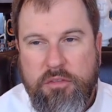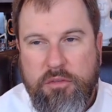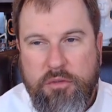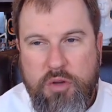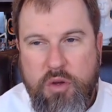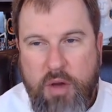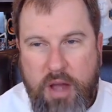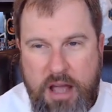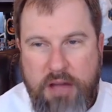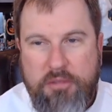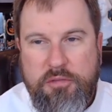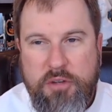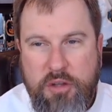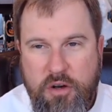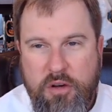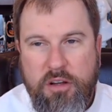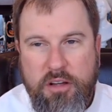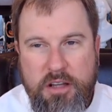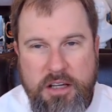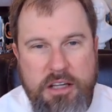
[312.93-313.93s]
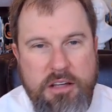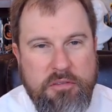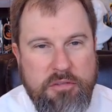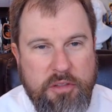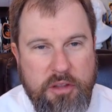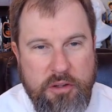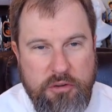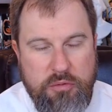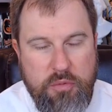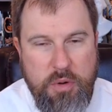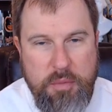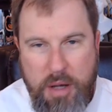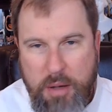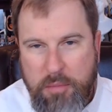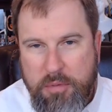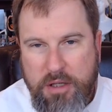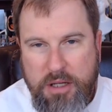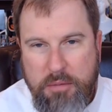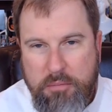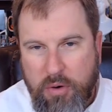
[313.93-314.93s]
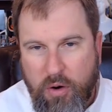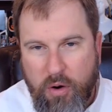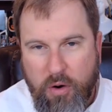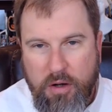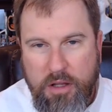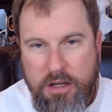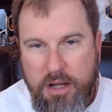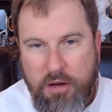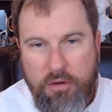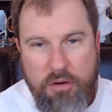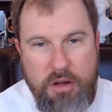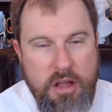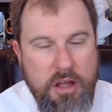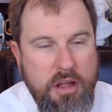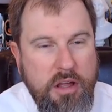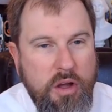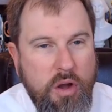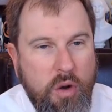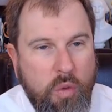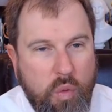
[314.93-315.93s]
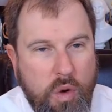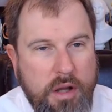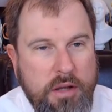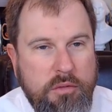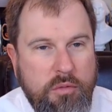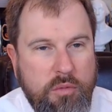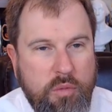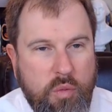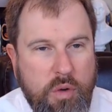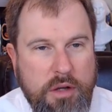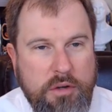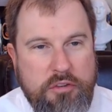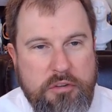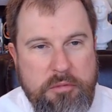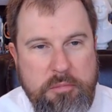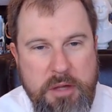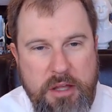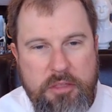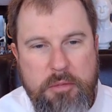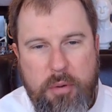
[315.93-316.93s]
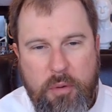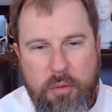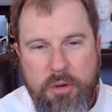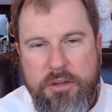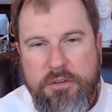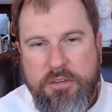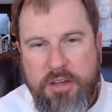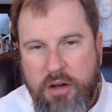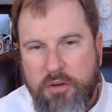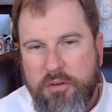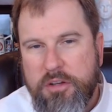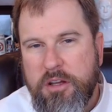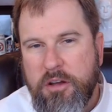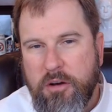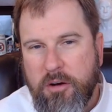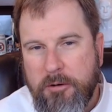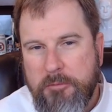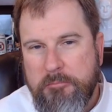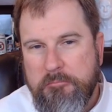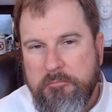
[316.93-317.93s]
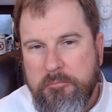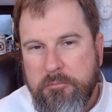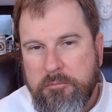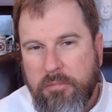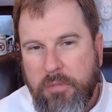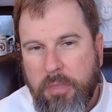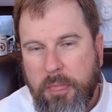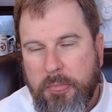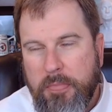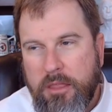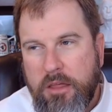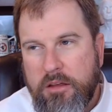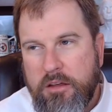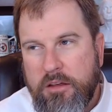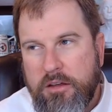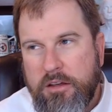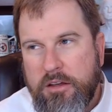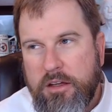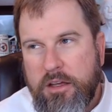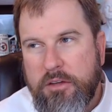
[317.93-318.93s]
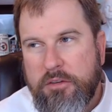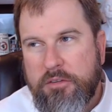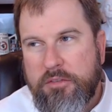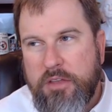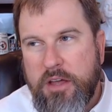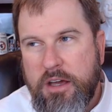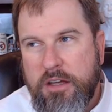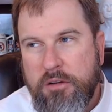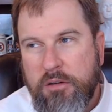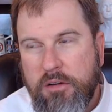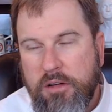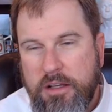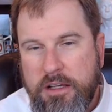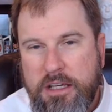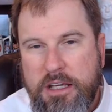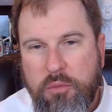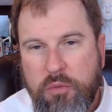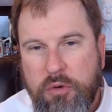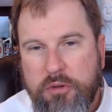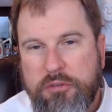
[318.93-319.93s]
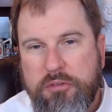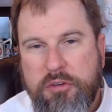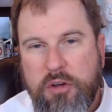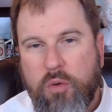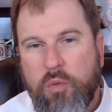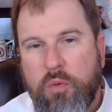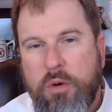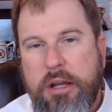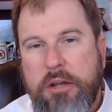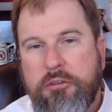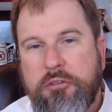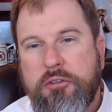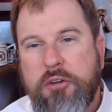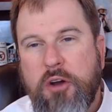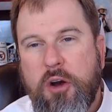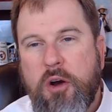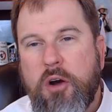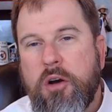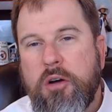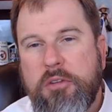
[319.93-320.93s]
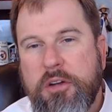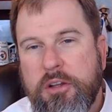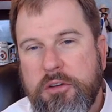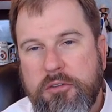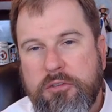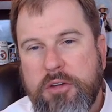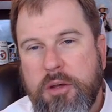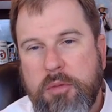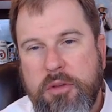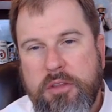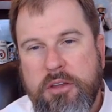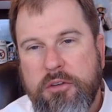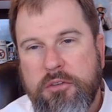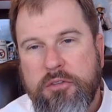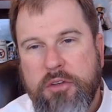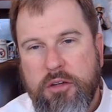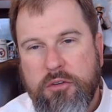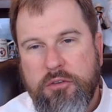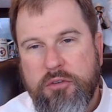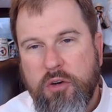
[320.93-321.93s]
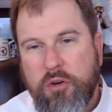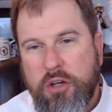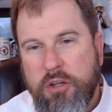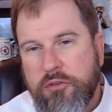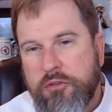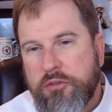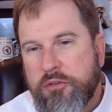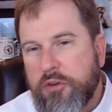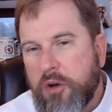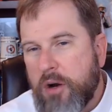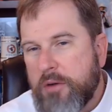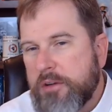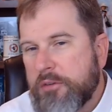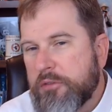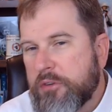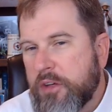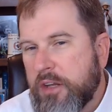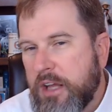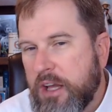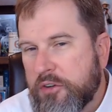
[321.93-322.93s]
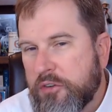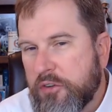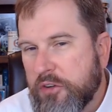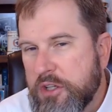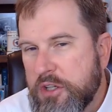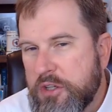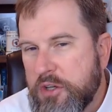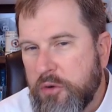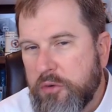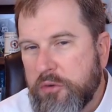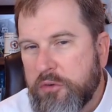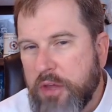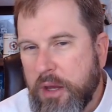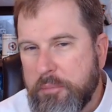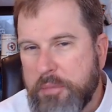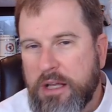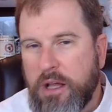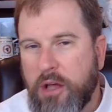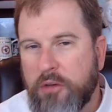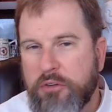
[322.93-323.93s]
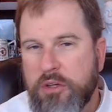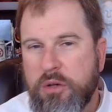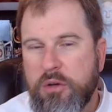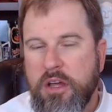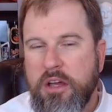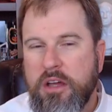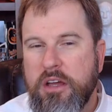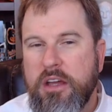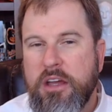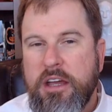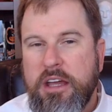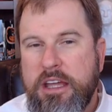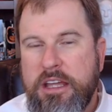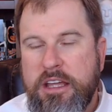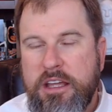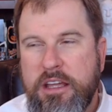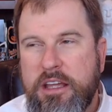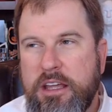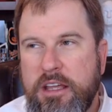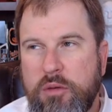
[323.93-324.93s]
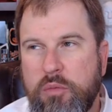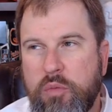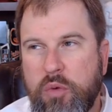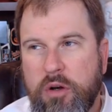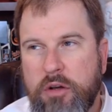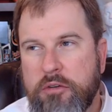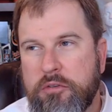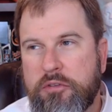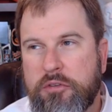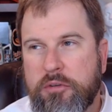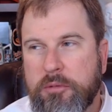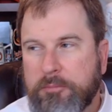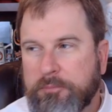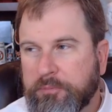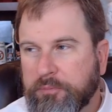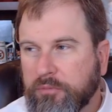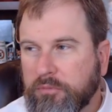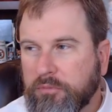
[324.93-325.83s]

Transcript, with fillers: you have to go to Lincoln for this Republican Party. Now, what what Smith points out here is that Lincoln was still reserved in some of these things, so conservatives can actually use that because he he he was